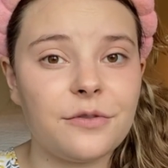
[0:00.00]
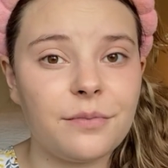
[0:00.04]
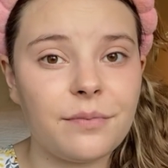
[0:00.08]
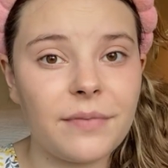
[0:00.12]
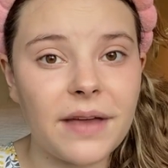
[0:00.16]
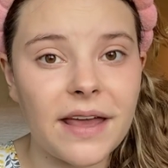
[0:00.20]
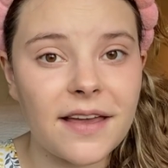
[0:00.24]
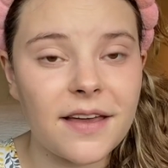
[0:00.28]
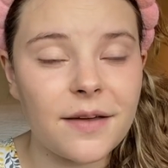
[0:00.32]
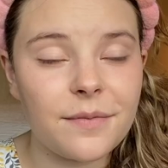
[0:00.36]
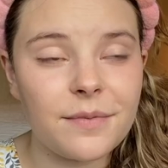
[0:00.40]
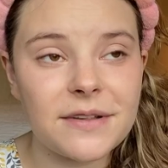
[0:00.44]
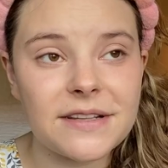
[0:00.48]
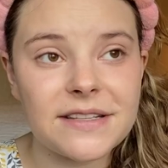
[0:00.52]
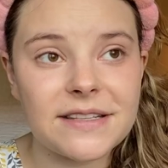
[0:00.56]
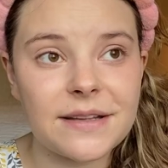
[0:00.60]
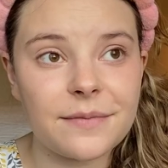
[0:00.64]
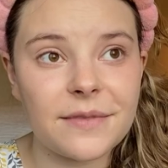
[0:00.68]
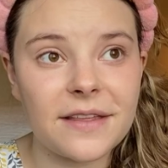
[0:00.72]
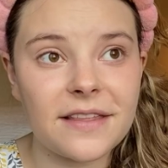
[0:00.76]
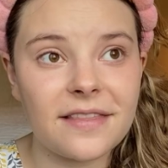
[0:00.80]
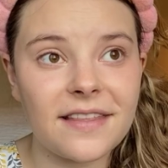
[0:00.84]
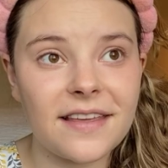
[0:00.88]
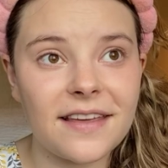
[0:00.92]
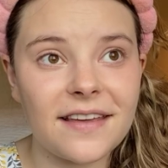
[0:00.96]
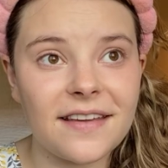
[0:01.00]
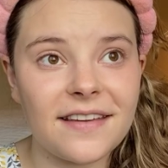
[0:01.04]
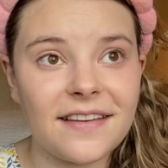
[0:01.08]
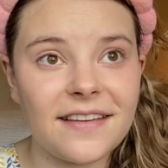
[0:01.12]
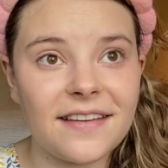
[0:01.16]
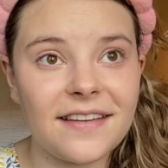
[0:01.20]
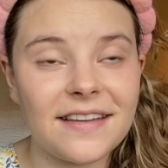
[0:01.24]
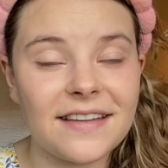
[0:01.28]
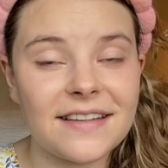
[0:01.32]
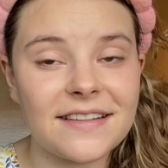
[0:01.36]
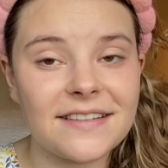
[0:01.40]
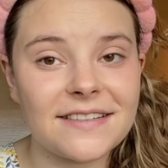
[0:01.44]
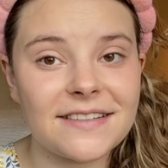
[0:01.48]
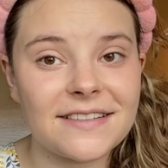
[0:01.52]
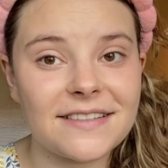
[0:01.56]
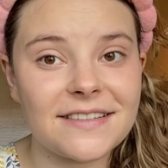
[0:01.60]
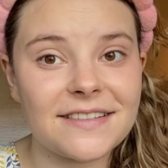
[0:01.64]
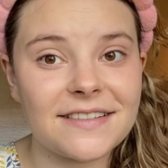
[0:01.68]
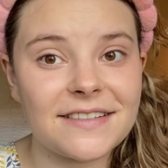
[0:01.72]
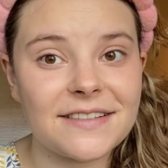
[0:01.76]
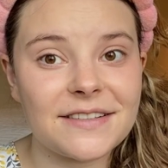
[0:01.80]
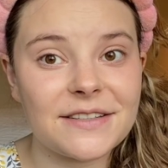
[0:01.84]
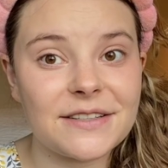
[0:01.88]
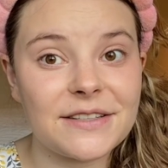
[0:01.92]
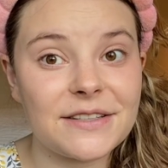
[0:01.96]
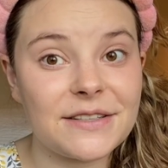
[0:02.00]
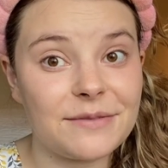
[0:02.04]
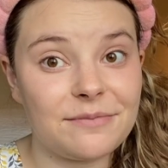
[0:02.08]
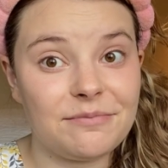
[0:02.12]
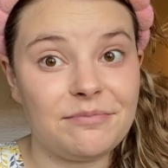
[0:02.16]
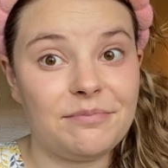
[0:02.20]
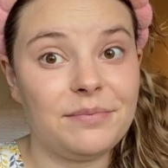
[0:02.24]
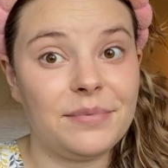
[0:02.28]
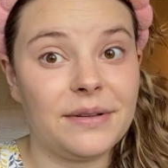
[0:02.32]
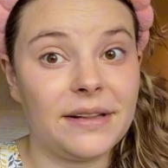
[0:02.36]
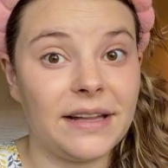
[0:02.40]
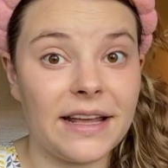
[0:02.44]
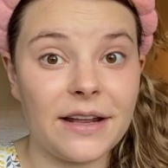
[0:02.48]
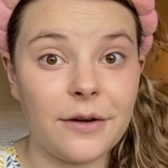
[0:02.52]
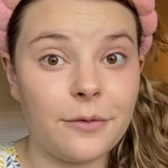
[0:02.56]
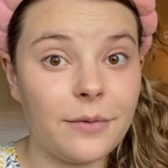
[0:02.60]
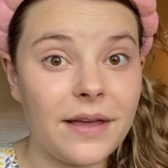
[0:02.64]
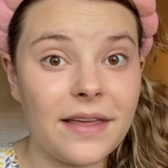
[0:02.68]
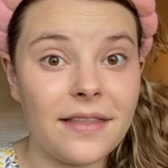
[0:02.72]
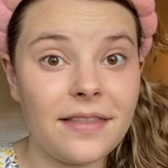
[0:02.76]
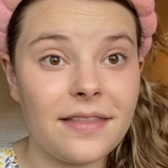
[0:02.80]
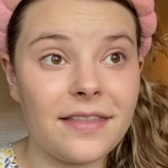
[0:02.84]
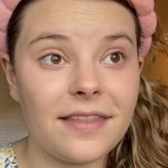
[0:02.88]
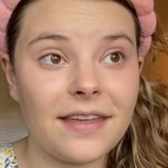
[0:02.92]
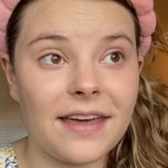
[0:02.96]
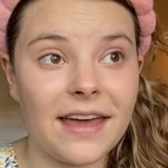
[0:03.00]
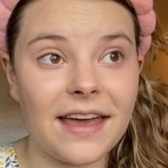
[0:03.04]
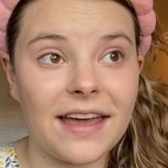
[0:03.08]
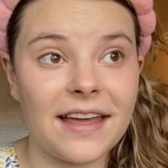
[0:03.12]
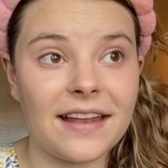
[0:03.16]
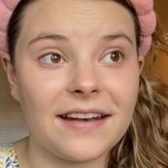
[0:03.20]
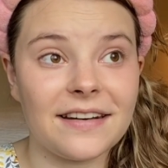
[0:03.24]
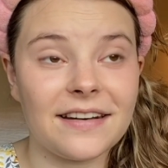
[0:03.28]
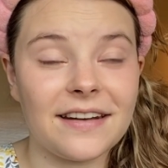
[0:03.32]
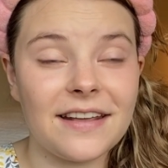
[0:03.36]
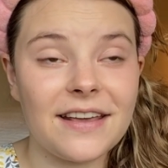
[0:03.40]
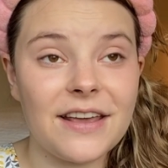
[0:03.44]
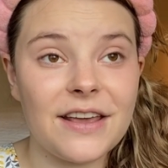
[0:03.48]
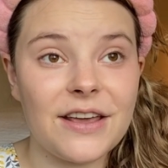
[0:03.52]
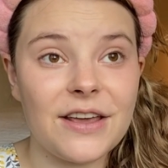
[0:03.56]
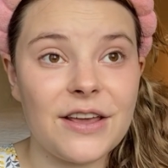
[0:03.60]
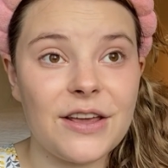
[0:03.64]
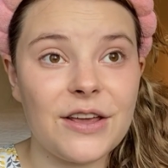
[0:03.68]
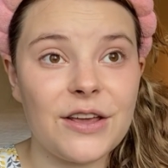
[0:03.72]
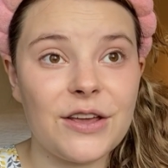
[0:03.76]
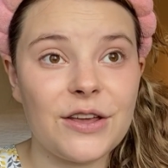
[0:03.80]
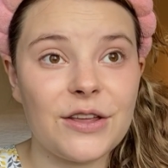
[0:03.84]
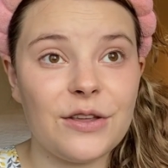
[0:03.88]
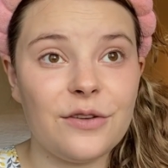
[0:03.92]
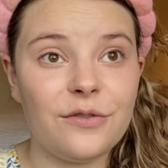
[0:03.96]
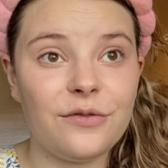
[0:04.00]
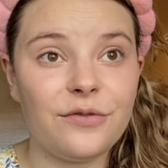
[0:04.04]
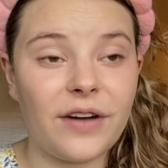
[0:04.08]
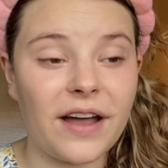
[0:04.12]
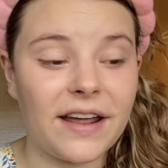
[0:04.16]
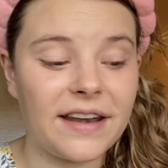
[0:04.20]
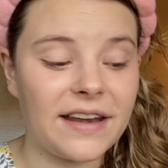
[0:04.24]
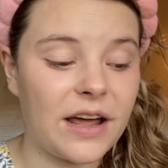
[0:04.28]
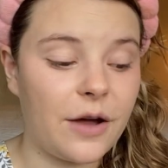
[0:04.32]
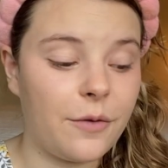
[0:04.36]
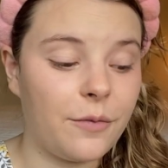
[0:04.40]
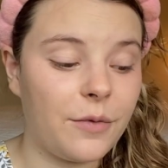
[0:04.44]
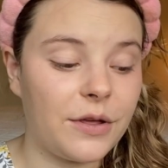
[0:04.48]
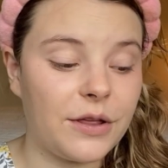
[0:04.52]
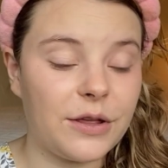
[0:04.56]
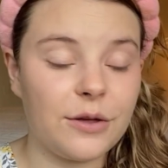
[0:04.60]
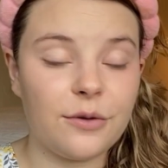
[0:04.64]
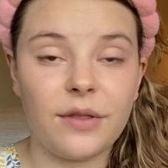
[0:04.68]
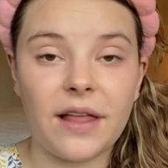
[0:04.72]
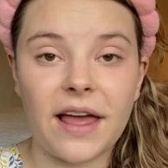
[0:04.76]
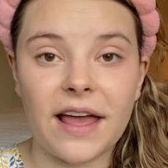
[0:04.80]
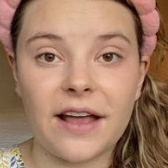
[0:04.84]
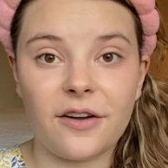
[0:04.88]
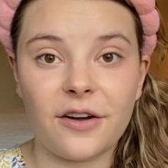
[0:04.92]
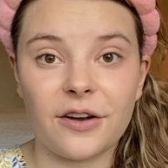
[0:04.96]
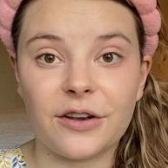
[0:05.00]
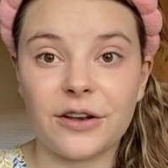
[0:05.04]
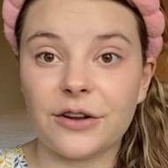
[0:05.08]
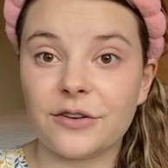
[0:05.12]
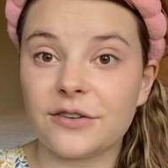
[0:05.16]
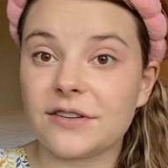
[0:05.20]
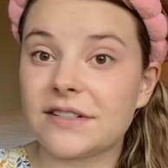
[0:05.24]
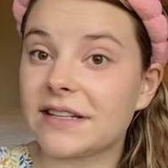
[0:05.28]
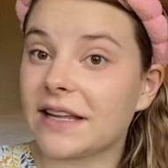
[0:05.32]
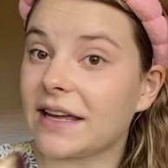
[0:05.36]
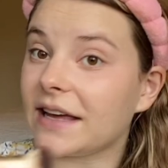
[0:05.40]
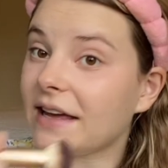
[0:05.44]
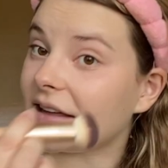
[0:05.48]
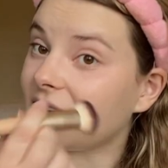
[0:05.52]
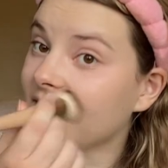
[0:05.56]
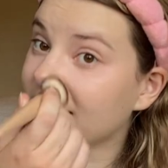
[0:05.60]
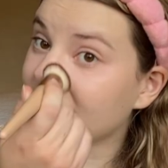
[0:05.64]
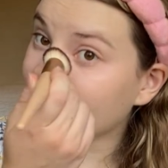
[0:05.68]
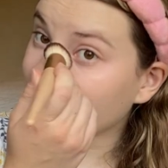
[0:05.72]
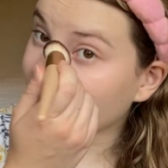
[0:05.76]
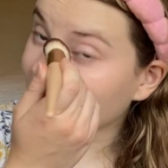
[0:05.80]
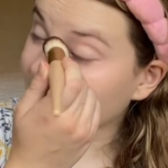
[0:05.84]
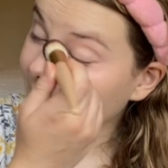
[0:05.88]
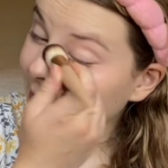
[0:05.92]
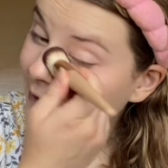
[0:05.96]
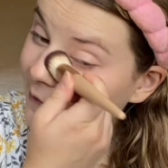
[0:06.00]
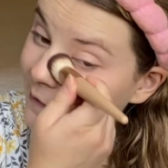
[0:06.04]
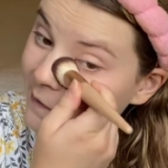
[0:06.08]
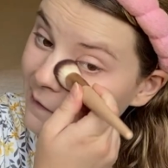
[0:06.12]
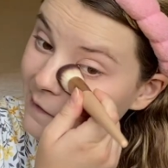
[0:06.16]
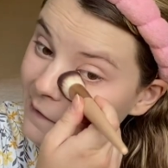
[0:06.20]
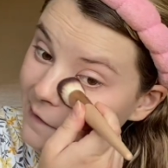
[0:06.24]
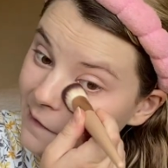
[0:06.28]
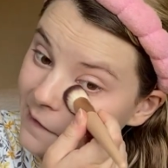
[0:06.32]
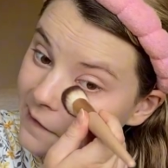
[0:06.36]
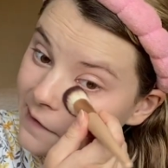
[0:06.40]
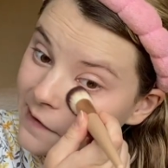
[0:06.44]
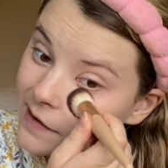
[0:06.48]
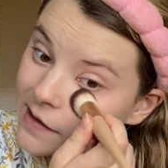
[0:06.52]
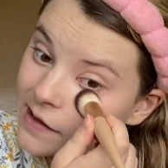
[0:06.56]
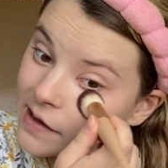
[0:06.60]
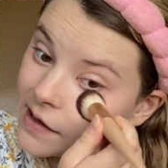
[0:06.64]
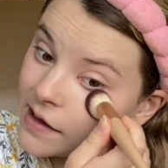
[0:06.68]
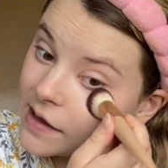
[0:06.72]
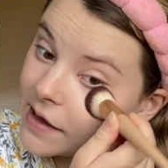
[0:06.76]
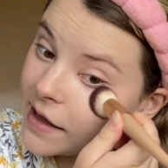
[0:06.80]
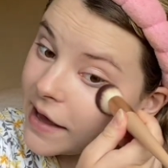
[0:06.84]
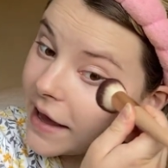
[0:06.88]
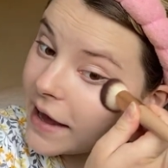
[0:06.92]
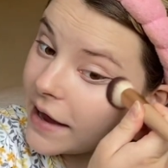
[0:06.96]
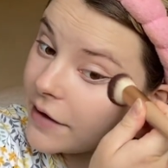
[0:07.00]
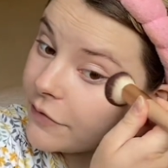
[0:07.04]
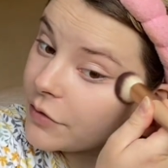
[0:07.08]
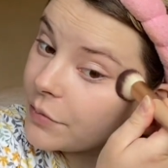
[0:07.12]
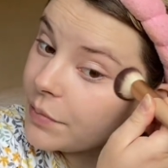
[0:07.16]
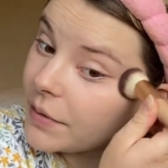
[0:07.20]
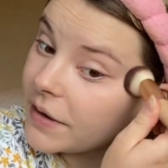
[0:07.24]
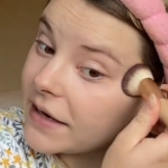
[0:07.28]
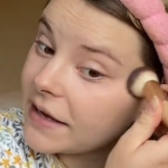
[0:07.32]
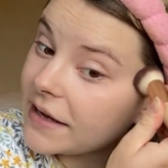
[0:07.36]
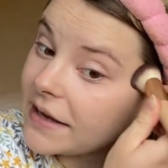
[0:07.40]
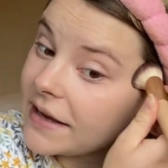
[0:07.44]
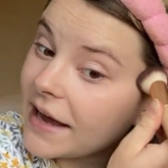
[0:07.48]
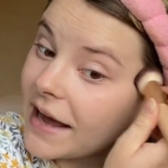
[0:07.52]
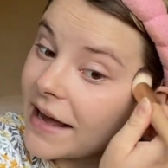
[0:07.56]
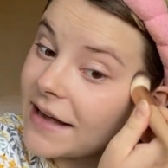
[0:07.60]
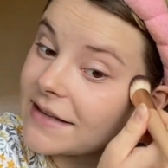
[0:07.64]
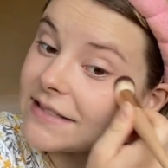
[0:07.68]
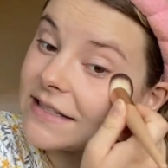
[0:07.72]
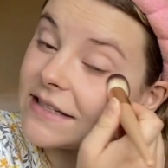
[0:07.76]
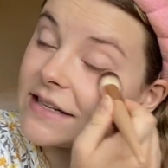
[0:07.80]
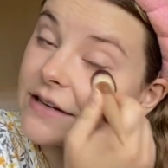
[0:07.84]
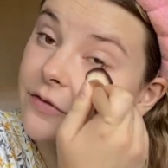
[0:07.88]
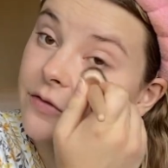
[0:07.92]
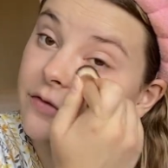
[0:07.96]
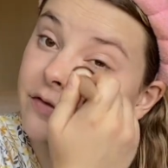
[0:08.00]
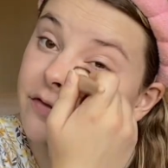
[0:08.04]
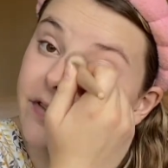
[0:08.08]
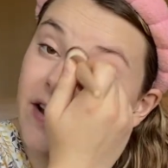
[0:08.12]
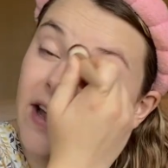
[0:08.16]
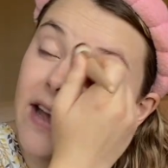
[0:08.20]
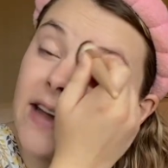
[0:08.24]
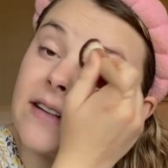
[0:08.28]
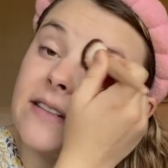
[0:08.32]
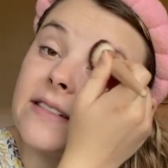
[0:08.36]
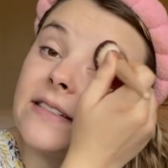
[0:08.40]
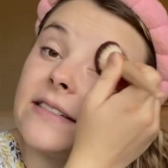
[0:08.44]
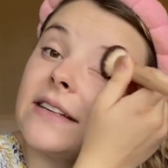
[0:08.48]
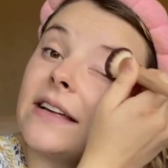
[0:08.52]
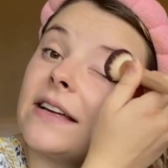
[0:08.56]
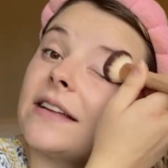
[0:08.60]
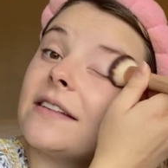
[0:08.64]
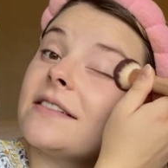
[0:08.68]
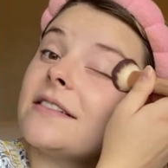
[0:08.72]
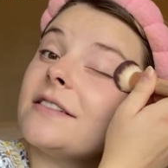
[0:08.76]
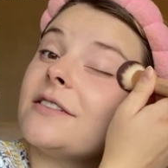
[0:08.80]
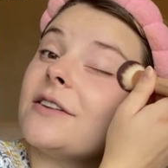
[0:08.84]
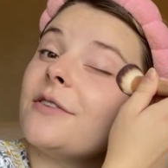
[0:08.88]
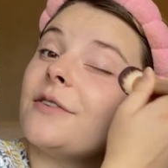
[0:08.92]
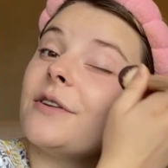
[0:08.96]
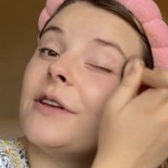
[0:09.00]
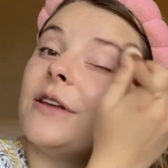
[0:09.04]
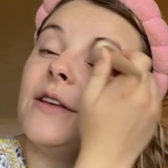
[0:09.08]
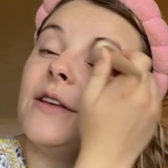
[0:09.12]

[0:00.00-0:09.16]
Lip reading: Makeup is something that is played with, and you find out what you like on your skin, and everybody has a different face. And so